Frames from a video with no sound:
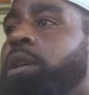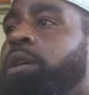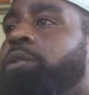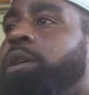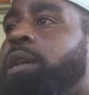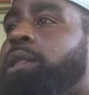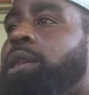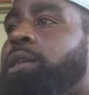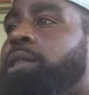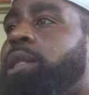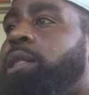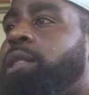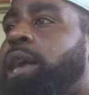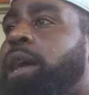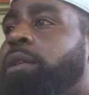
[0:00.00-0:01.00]
So I think
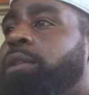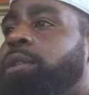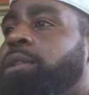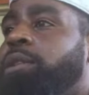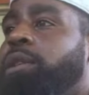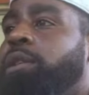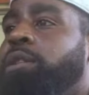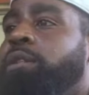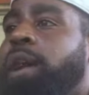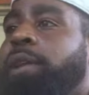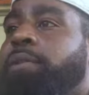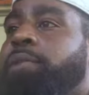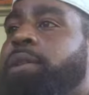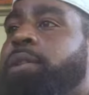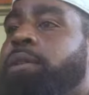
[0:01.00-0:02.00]
that'll continue. I
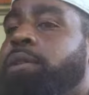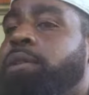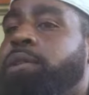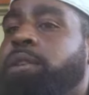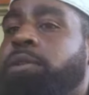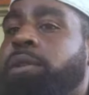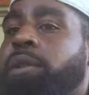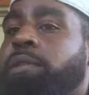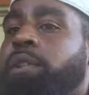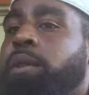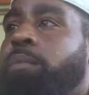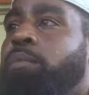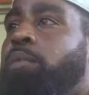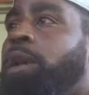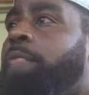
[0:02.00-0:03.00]
don't think they'll continue giving
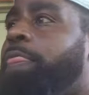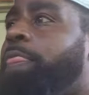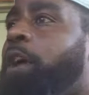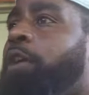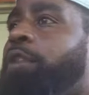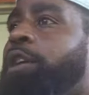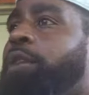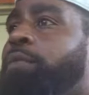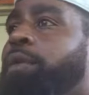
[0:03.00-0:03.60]
up 130,